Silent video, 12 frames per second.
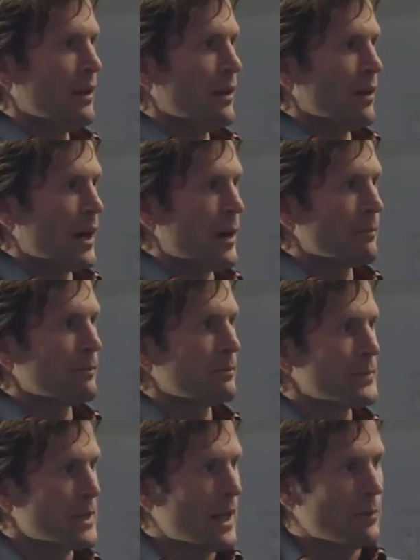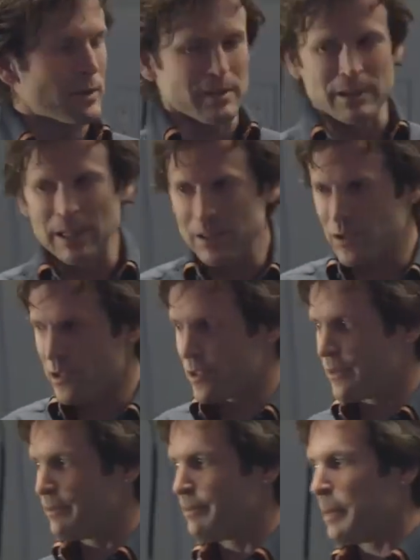Okay, so that was niche.
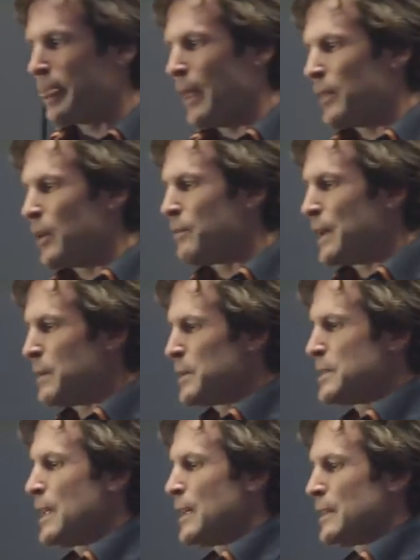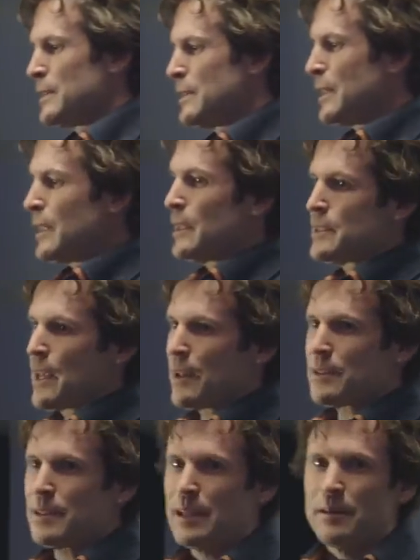Third fatal mistake is thinking
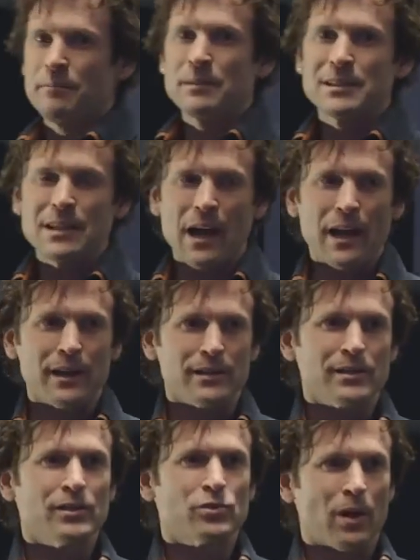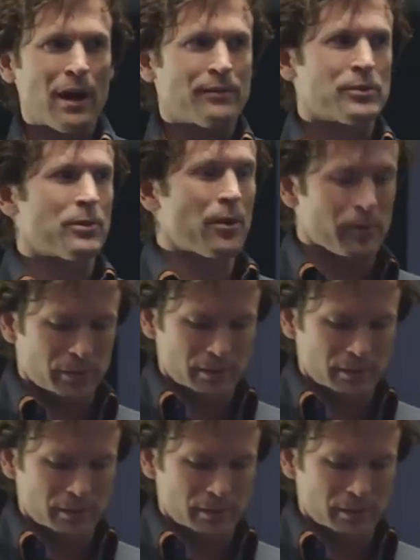sales team size drives growth.